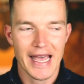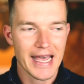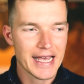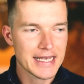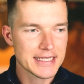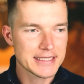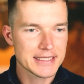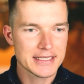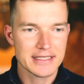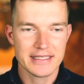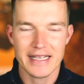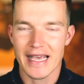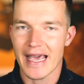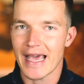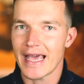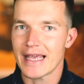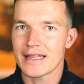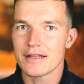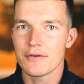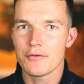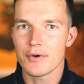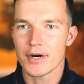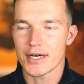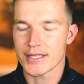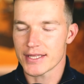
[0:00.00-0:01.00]
asked
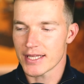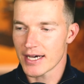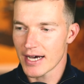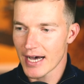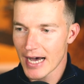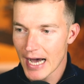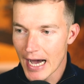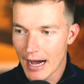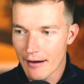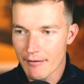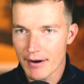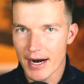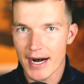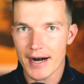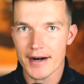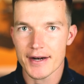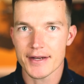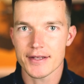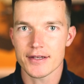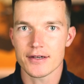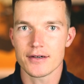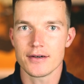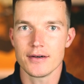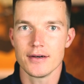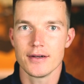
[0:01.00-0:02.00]
anyone, "How are
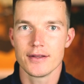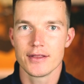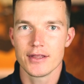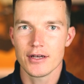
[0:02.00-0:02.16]
you?"